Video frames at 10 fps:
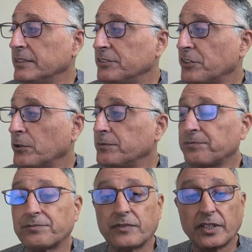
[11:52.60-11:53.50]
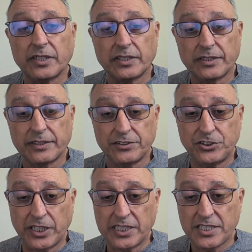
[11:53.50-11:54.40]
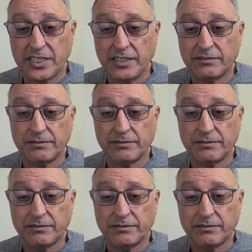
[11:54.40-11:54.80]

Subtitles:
So, jealousy,